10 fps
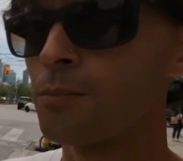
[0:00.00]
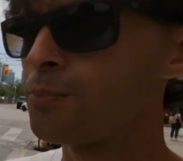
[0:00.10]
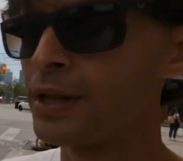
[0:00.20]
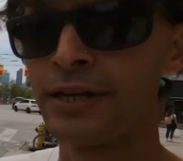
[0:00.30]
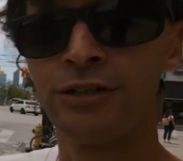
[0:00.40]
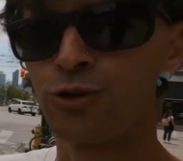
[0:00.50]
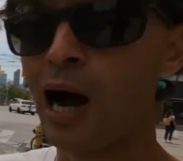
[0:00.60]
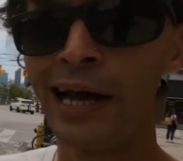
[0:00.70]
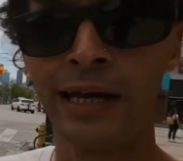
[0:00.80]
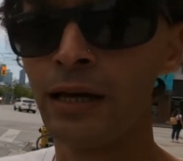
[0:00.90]
but didn't
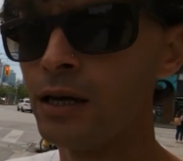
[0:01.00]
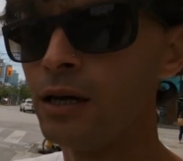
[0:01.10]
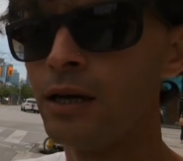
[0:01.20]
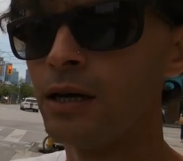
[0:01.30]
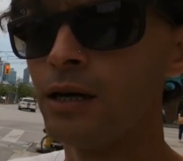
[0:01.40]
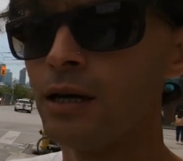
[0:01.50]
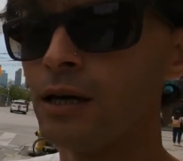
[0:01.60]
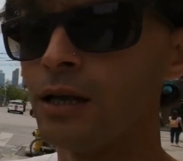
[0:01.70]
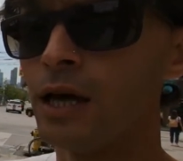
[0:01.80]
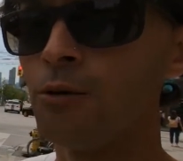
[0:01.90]
dry it.
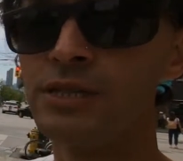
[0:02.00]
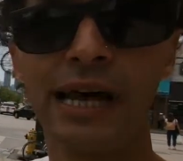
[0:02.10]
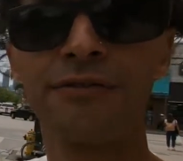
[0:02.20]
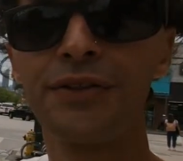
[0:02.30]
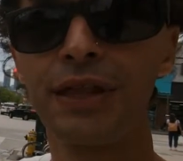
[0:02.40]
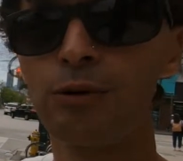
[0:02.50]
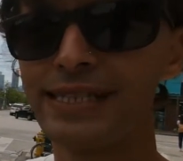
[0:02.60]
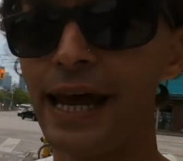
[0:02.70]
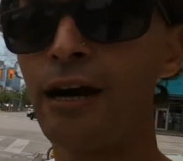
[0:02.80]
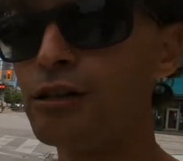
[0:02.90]
Everything was
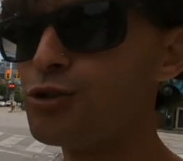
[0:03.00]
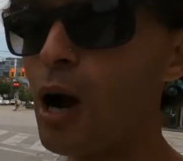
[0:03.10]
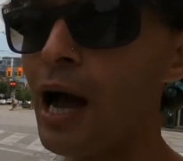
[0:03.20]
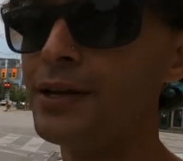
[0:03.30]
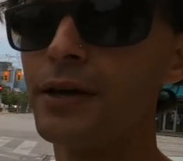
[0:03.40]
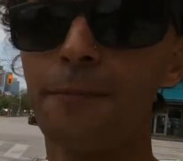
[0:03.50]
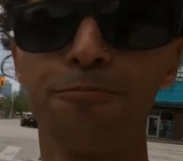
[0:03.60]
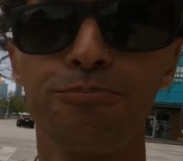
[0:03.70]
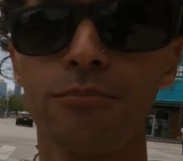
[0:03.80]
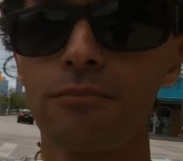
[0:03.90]
air dried.
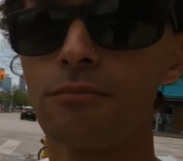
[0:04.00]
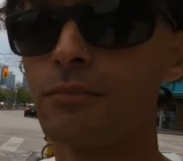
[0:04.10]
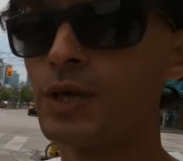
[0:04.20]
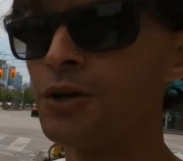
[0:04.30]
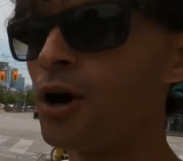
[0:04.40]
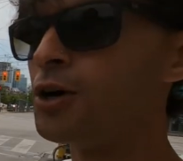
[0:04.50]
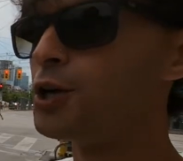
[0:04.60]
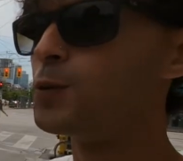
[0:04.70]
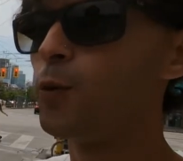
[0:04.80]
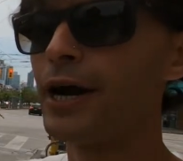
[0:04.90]
You know,
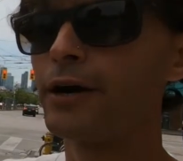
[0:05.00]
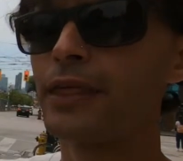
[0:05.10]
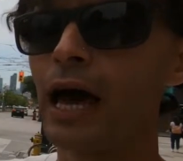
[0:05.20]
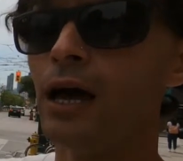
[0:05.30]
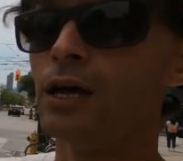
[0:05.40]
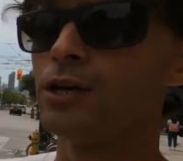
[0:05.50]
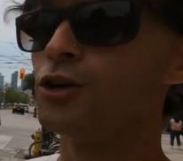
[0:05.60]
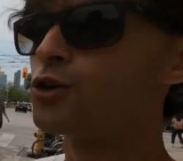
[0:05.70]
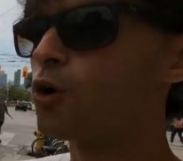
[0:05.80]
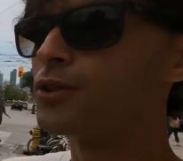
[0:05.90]
you'd wear that,
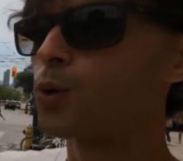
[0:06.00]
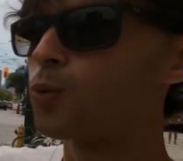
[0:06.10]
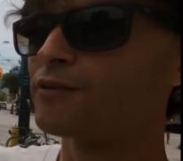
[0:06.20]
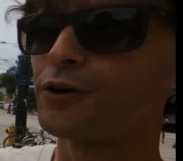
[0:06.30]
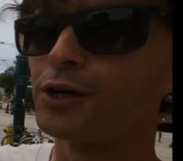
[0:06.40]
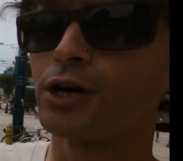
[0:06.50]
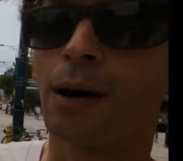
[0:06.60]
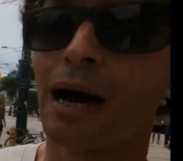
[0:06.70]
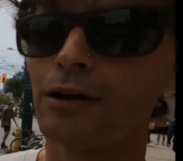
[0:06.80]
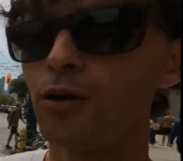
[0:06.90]
you'd go in the river, you
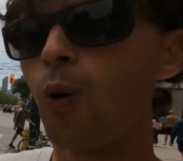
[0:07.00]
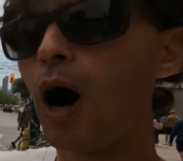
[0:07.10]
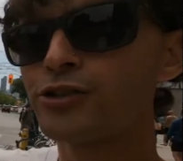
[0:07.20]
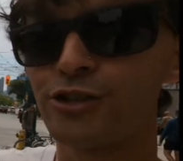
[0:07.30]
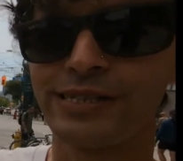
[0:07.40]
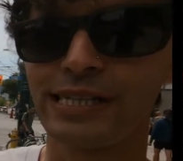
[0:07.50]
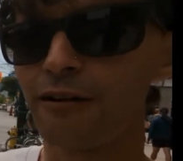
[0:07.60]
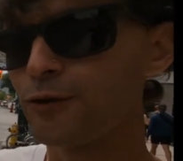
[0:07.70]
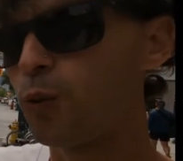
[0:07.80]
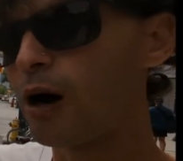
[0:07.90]
come out, you wash
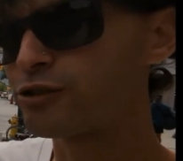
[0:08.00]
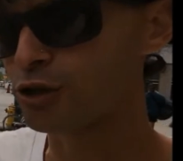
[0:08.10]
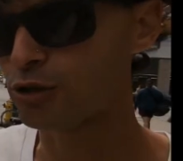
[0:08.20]
yourself, you wash your